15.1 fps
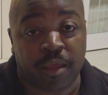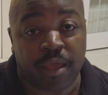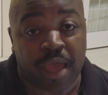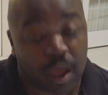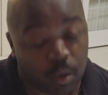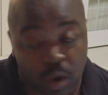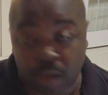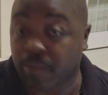
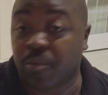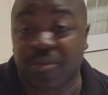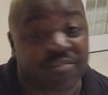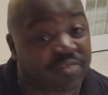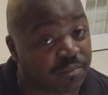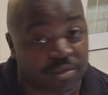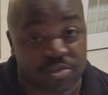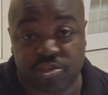However, when
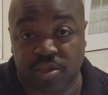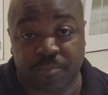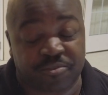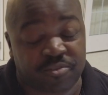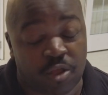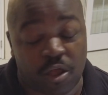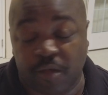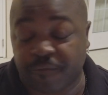something jumps
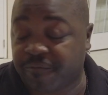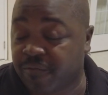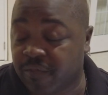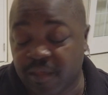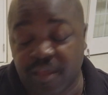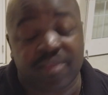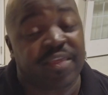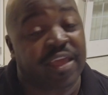off,
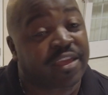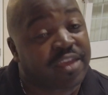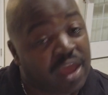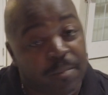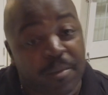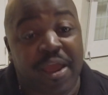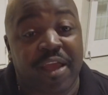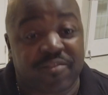that
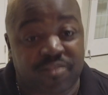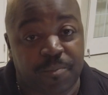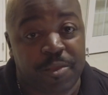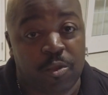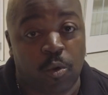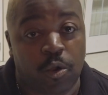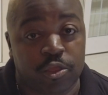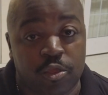camera has to be
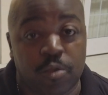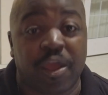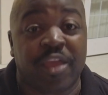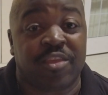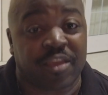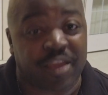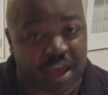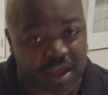on you and
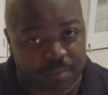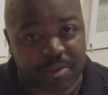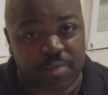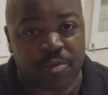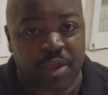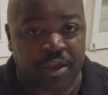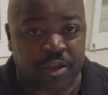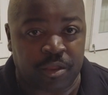you gotta be
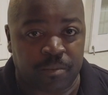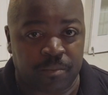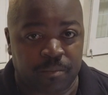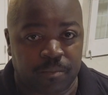ready.